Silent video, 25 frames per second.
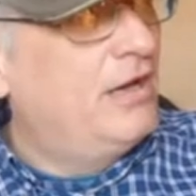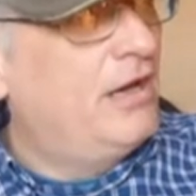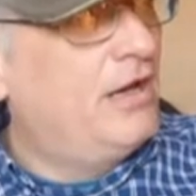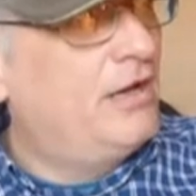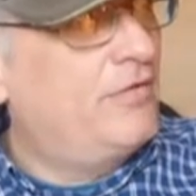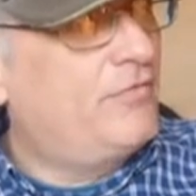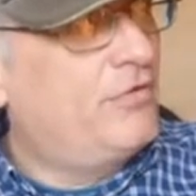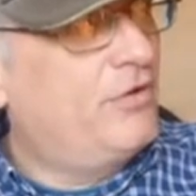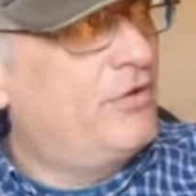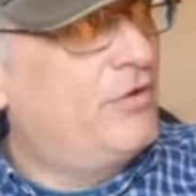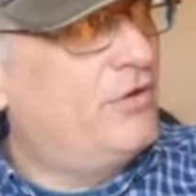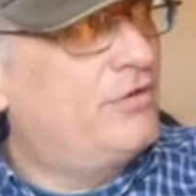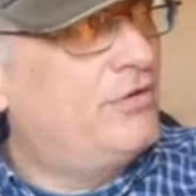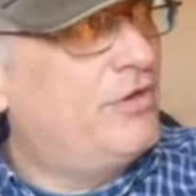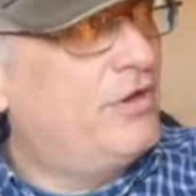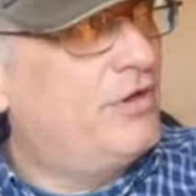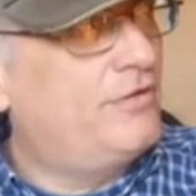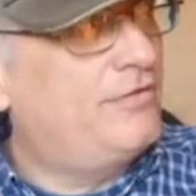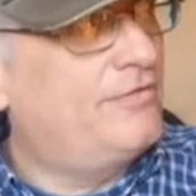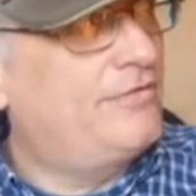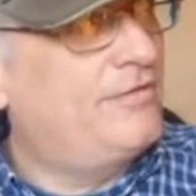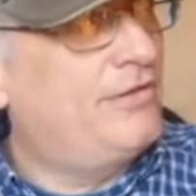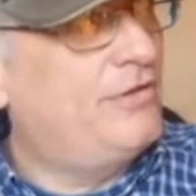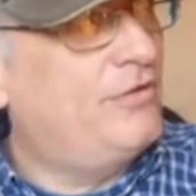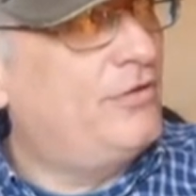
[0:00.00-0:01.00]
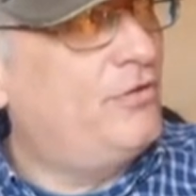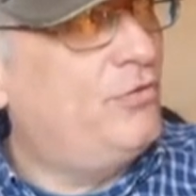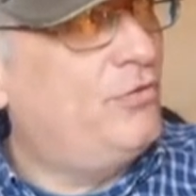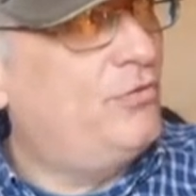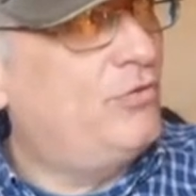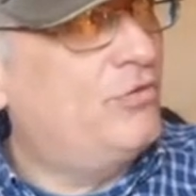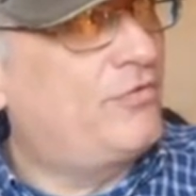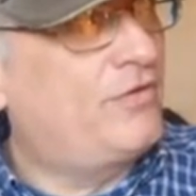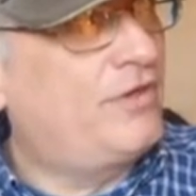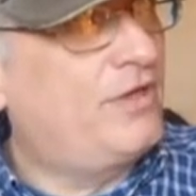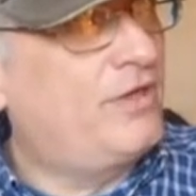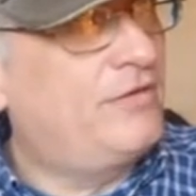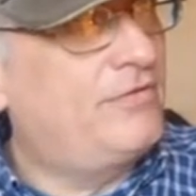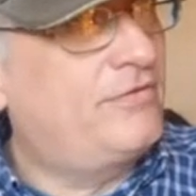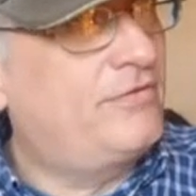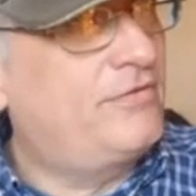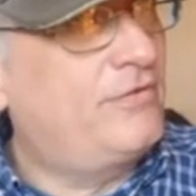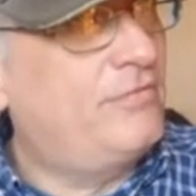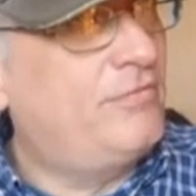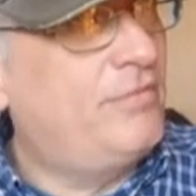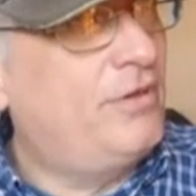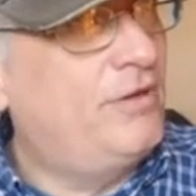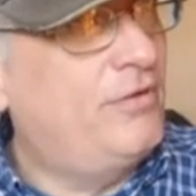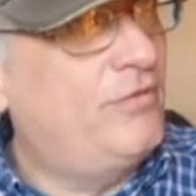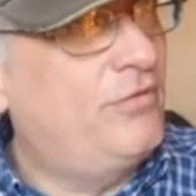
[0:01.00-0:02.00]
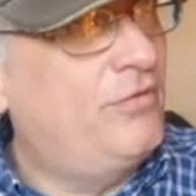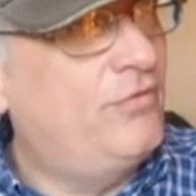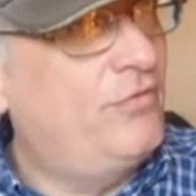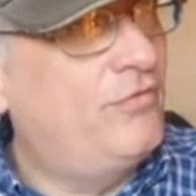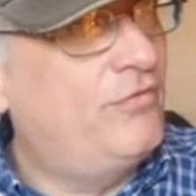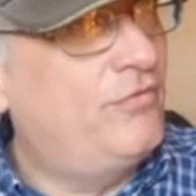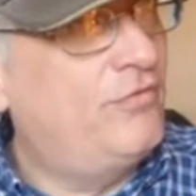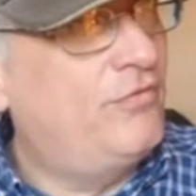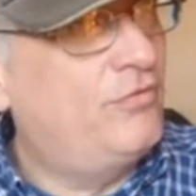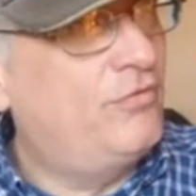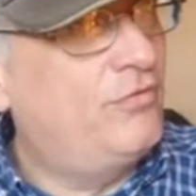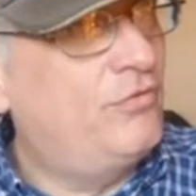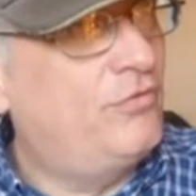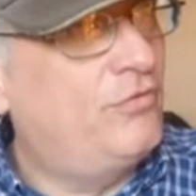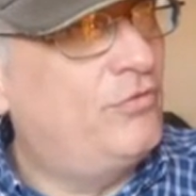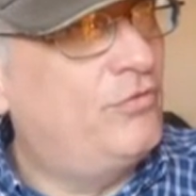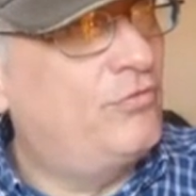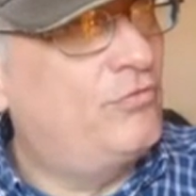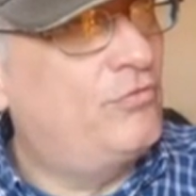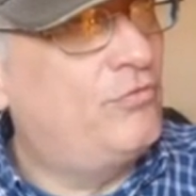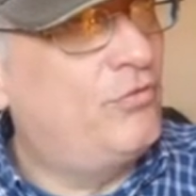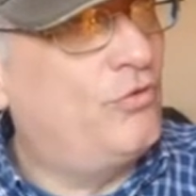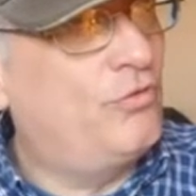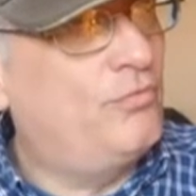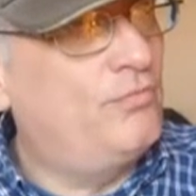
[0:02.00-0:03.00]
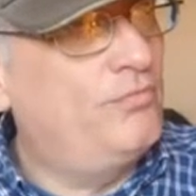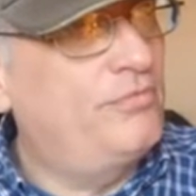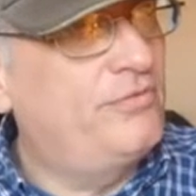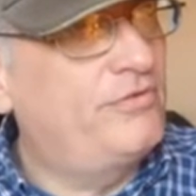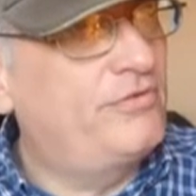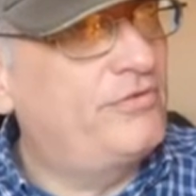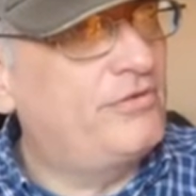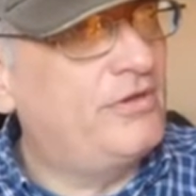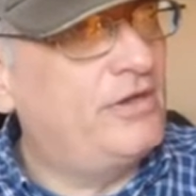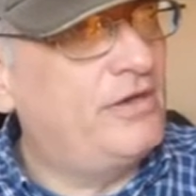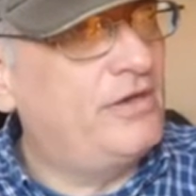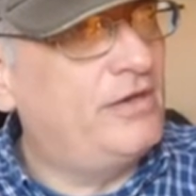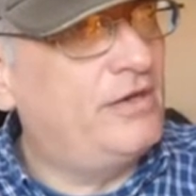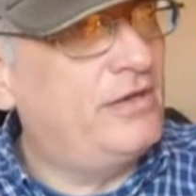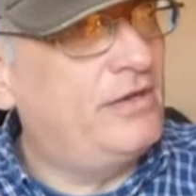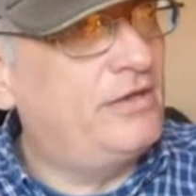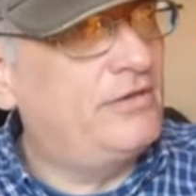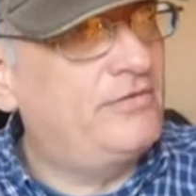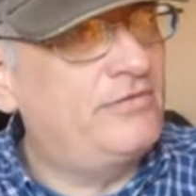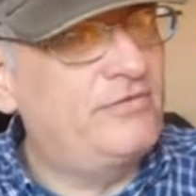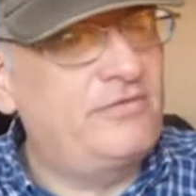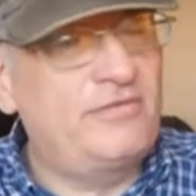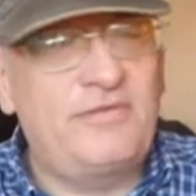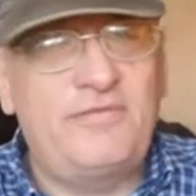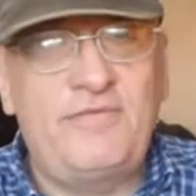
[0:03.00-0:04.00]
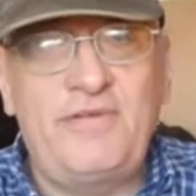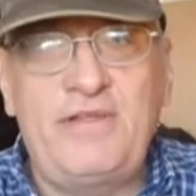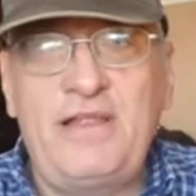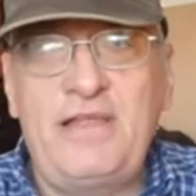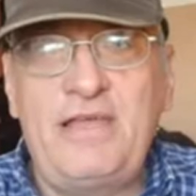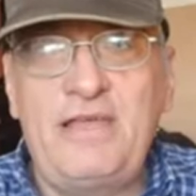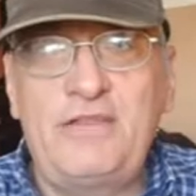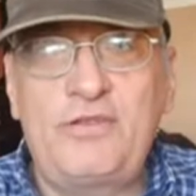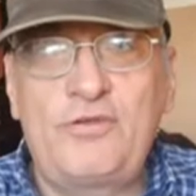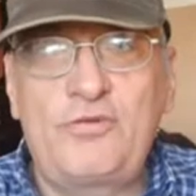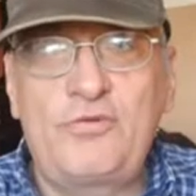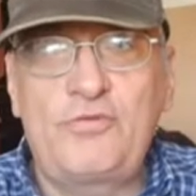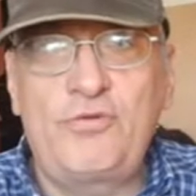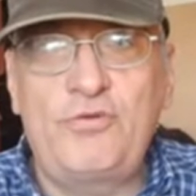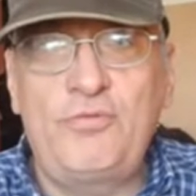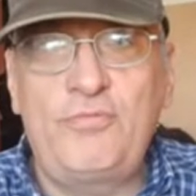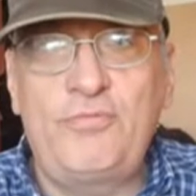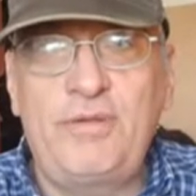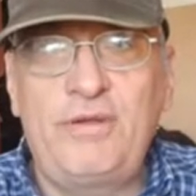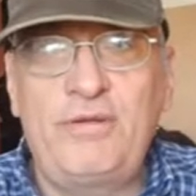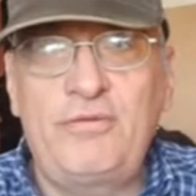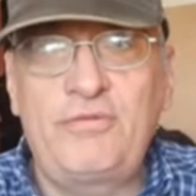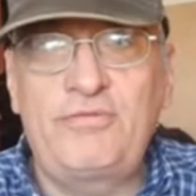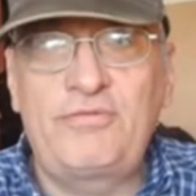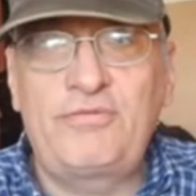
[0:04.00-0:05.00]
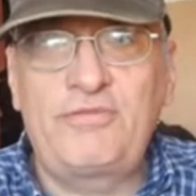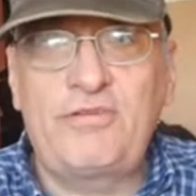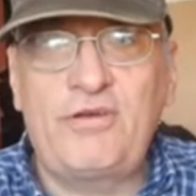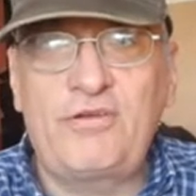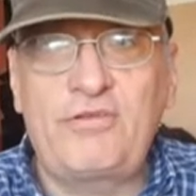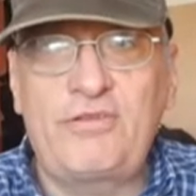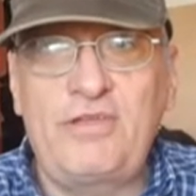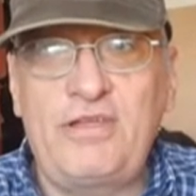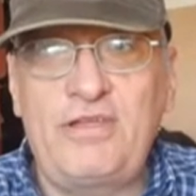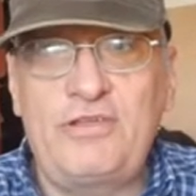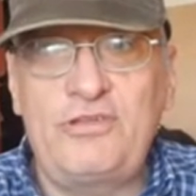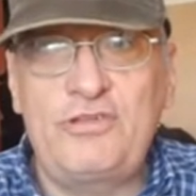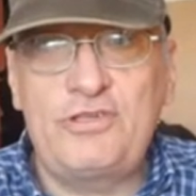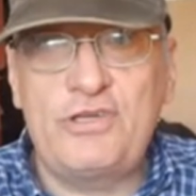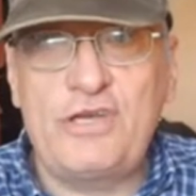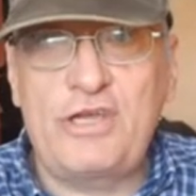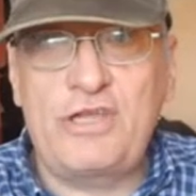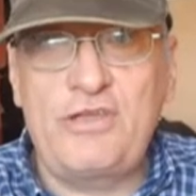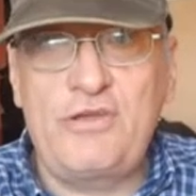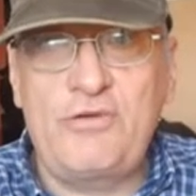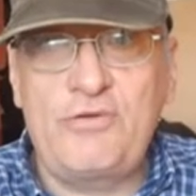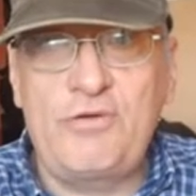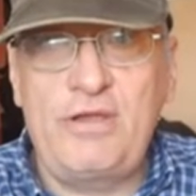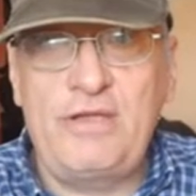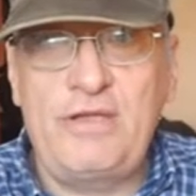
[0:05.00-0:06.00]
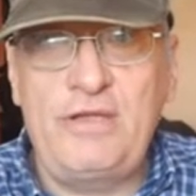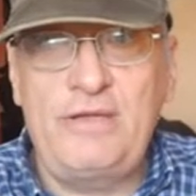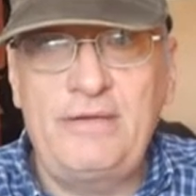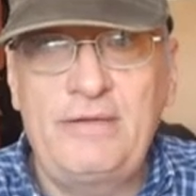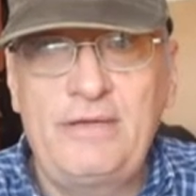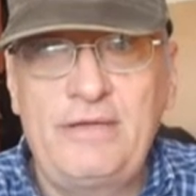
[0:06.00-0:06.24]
I've got a nice load of kits to build for Rob's civilian group build starting in January.